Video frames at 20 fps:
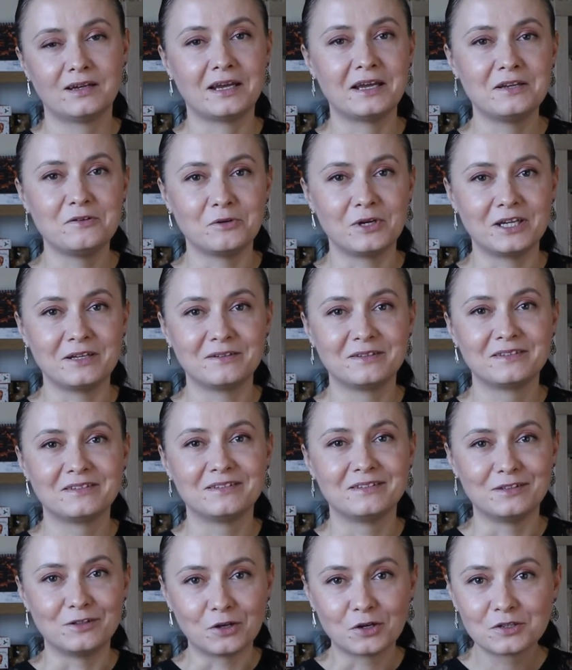Anyway,
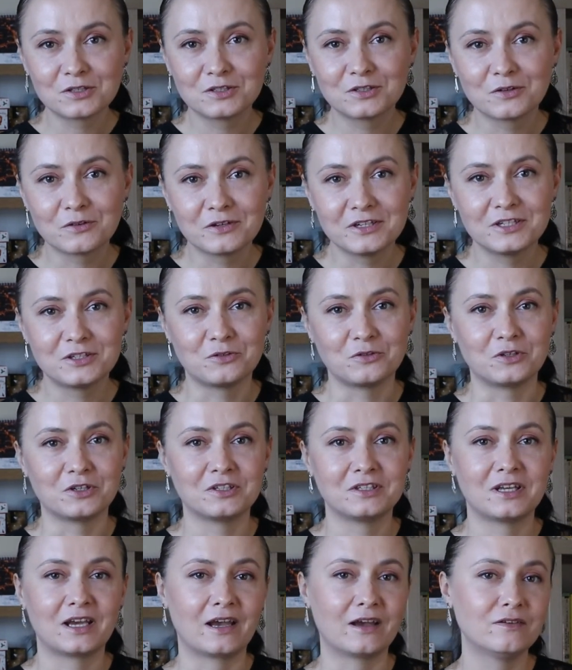long story
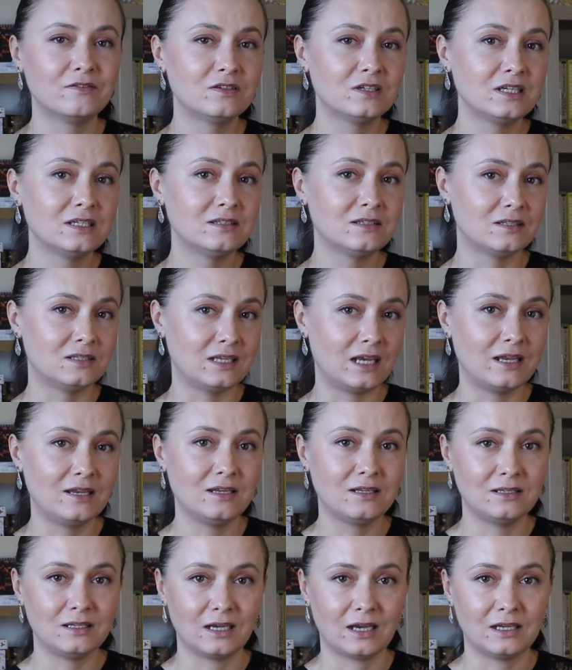short, after
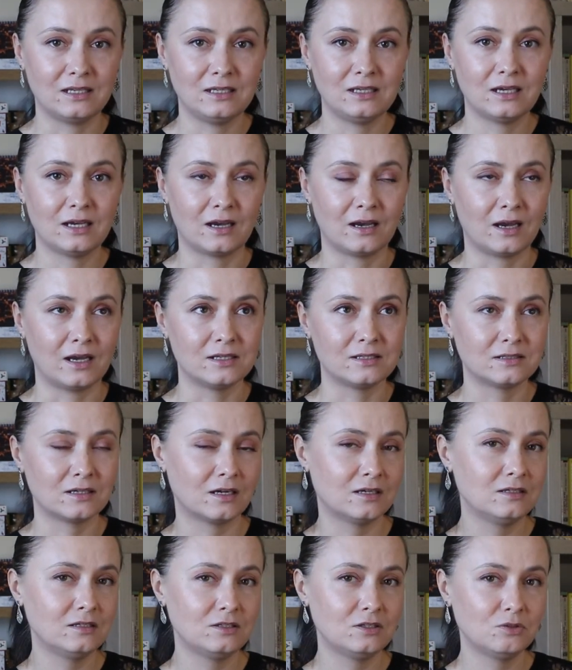entertaining the idea, I
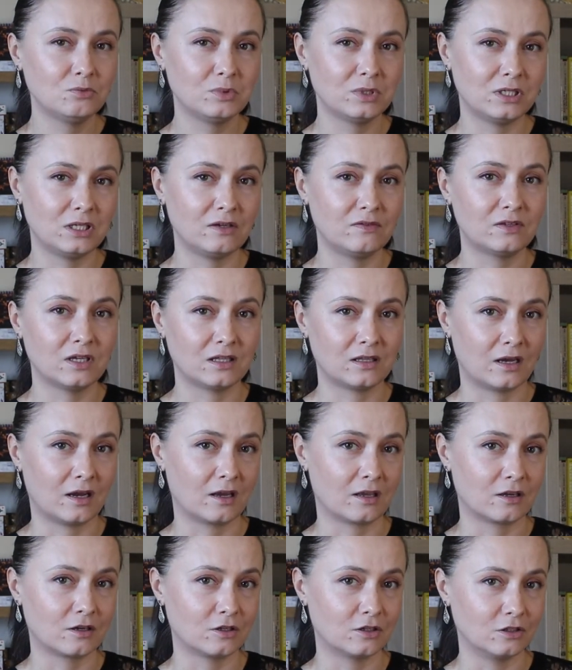started to believe that
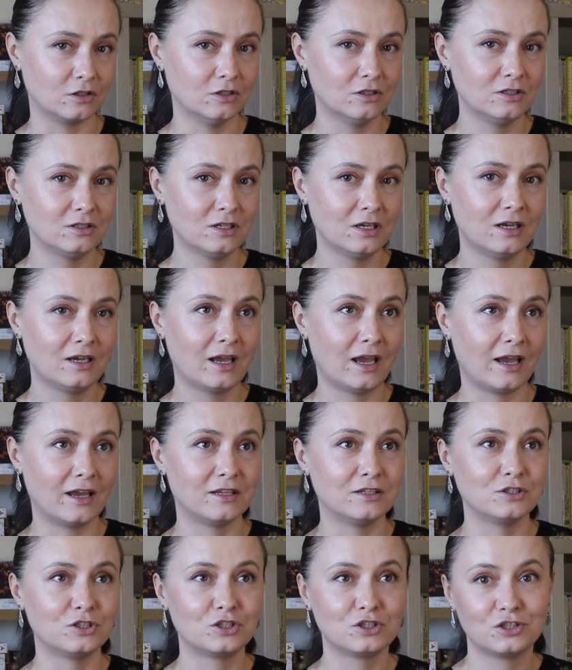I could
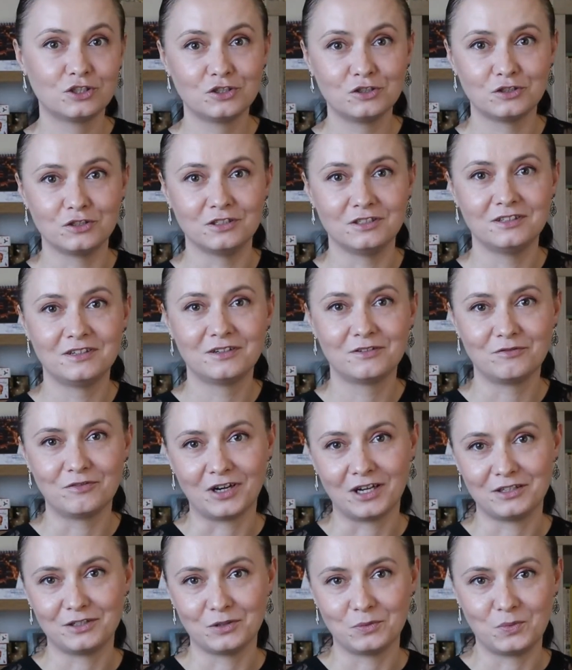and should
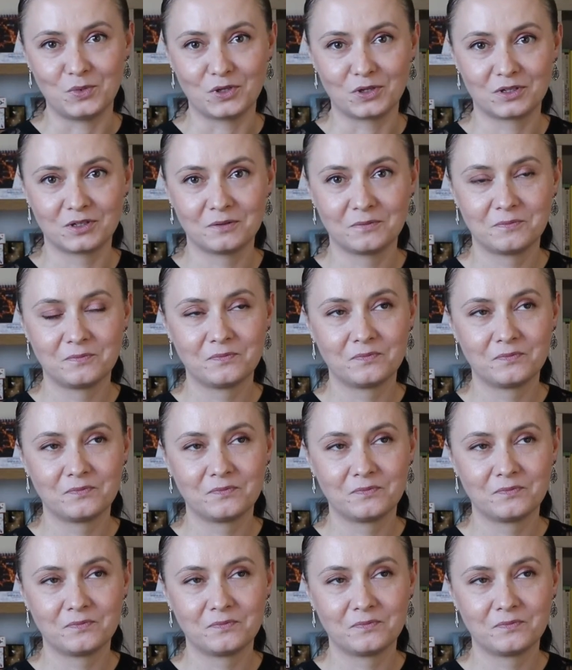write a book.